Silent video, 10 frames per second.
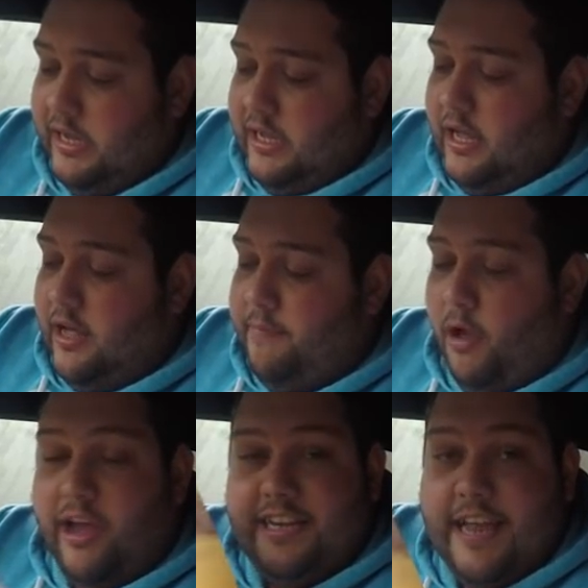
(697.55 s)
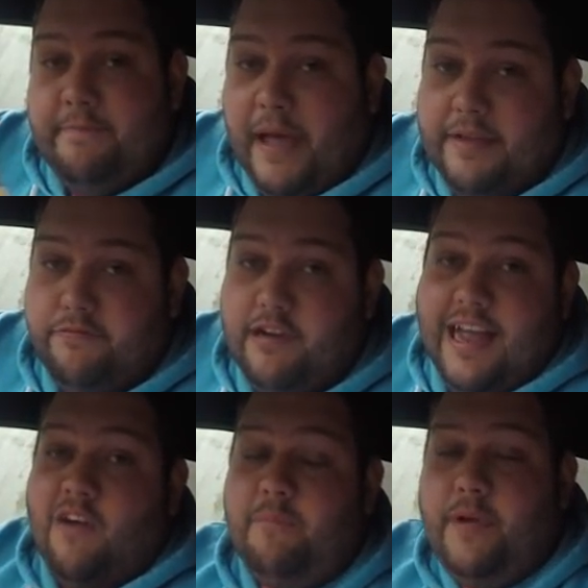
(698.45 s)
I did pay for it
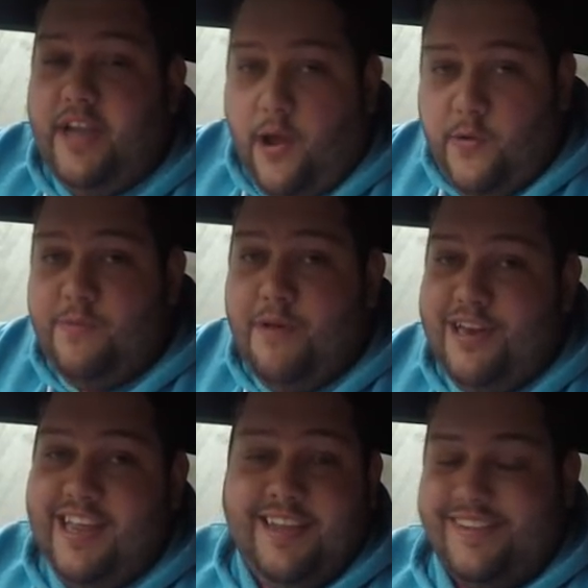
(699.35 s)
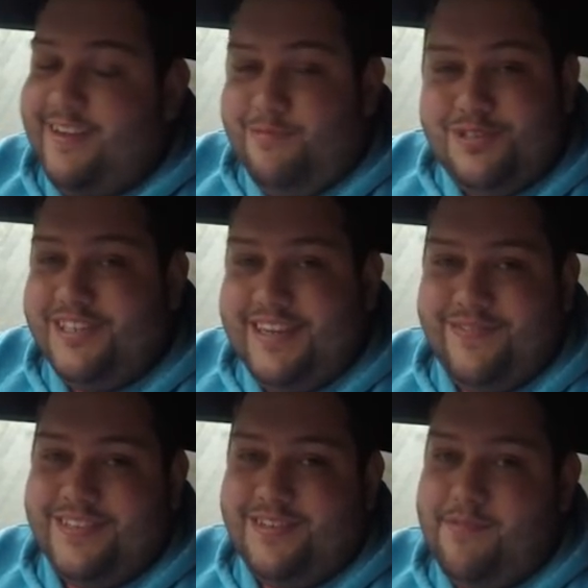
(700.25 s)
out of my own money. It wasn't
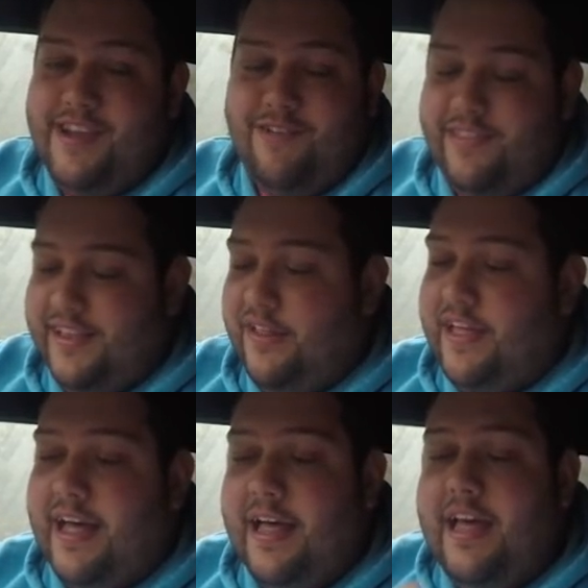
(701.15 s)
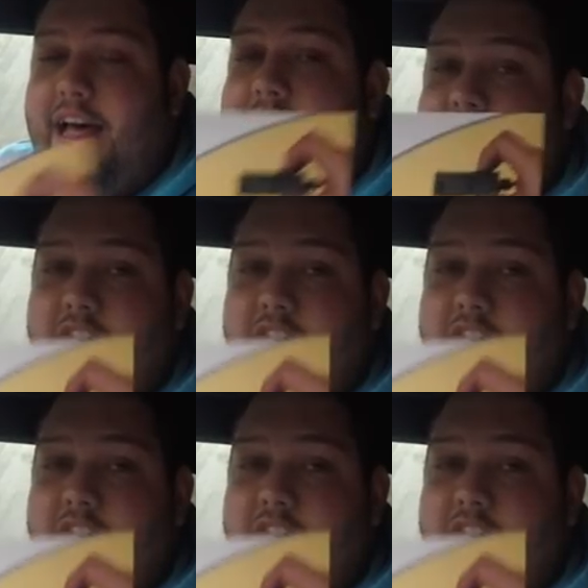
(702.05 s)
given to me or anything like that. At the